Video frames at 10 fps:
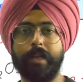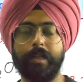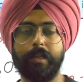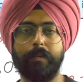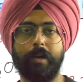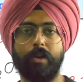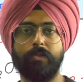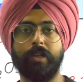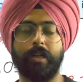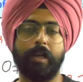in the middle
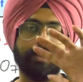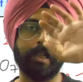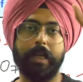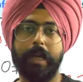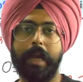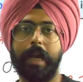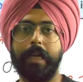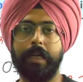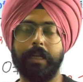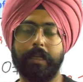of the class
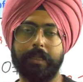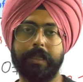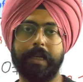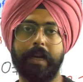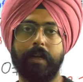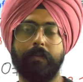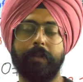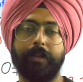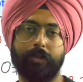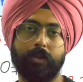and say random
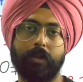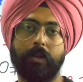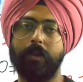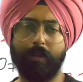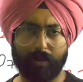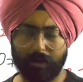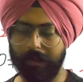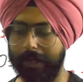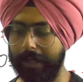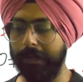things?
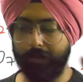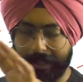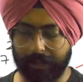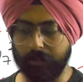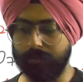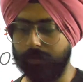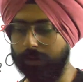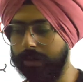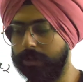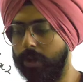No, right? You need to
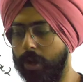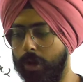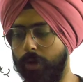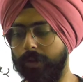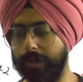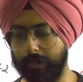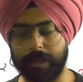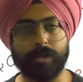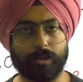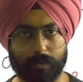focus on the
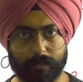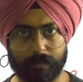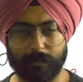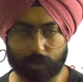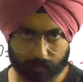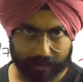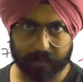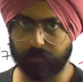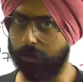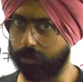question. So
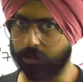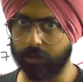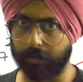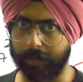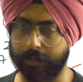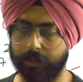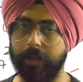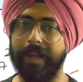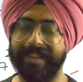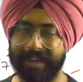please focus on the question
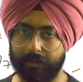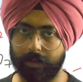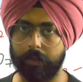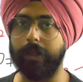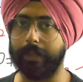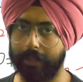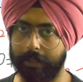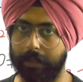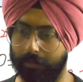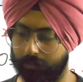that we are doing
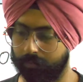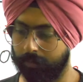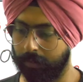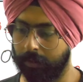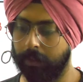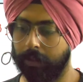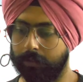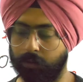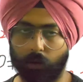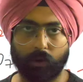right now.
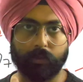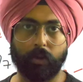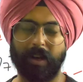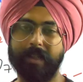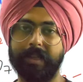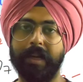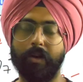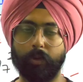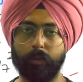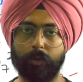For all of you who are asking
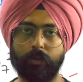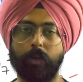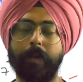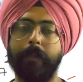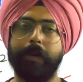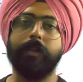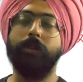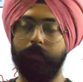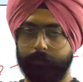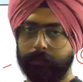how to improve your preparation,